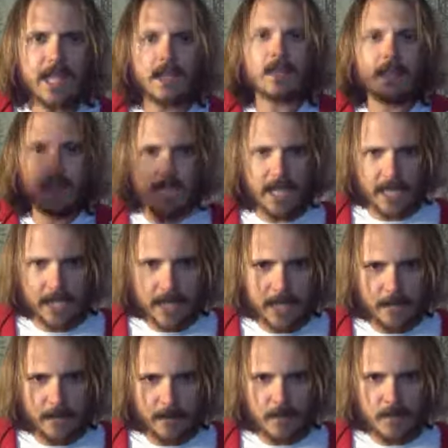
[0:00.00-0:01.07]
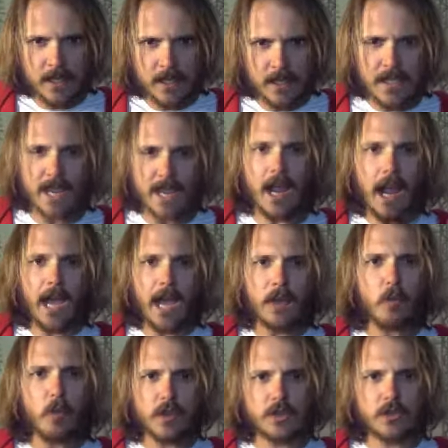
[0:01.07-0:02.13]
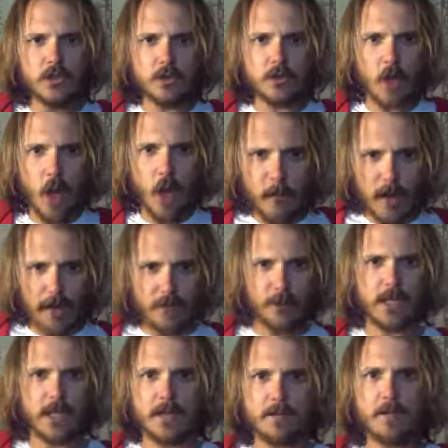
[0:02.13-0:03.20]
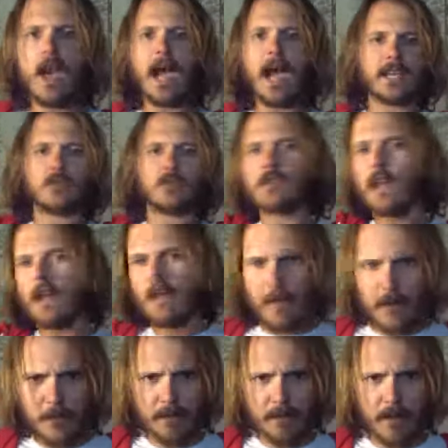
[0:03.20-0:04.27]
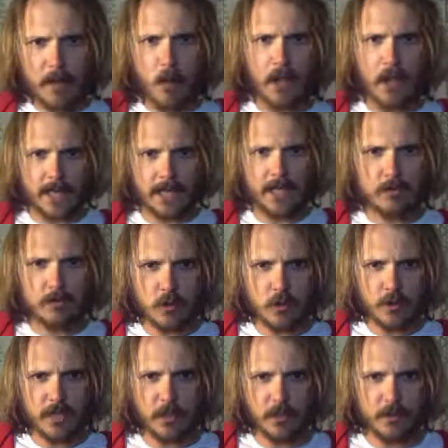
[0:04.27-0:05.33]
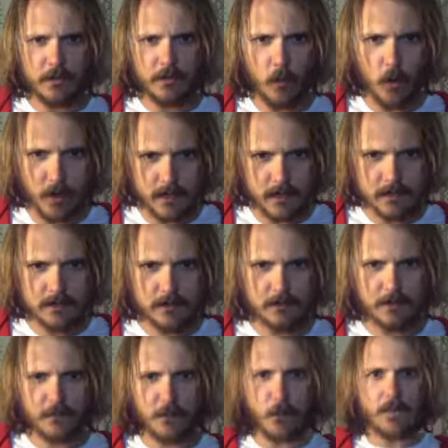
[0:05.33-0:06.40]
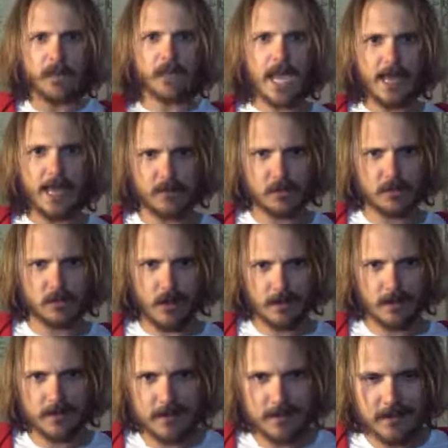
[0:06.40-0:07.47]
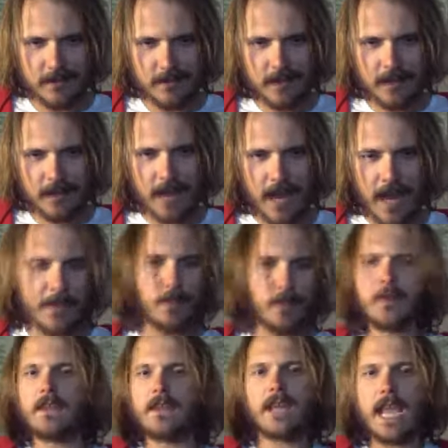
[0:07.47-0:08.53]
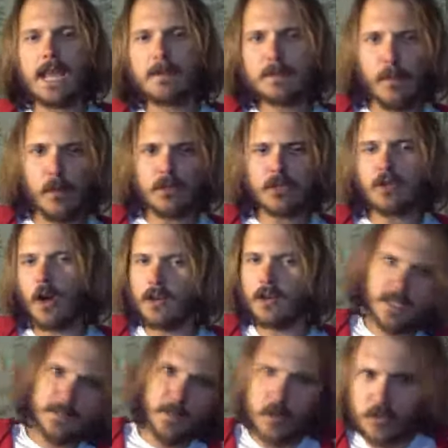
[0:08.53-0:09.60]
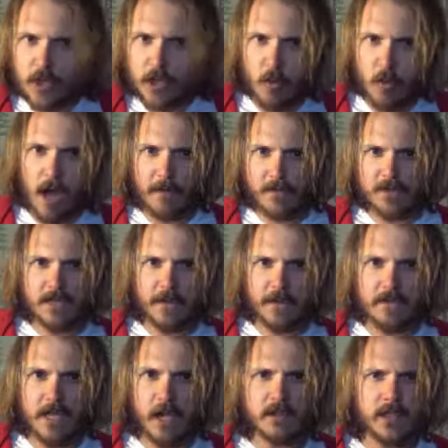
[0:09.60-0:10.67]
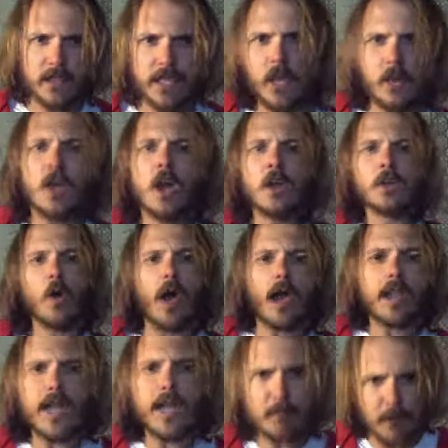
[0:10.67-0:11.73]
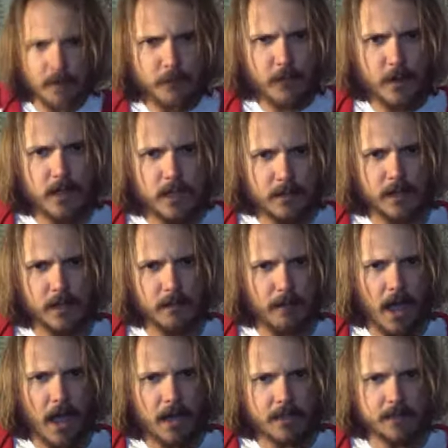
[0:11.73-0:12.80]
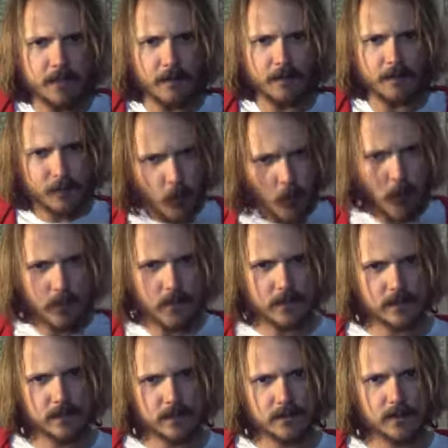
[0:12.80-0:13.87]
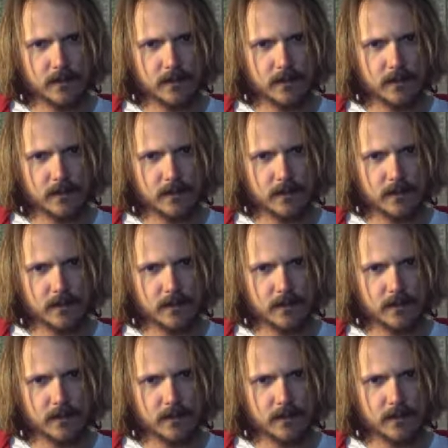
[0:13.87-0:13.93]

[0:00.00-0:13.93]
Link saying, I want to choose all my freedom. I can choose every freedom I want in Kokiri Forest before the game starts. And then when the game's supposed to start and he's supposed to go off and save Zelda, he goes, no, I like my freedom in the box of the forest.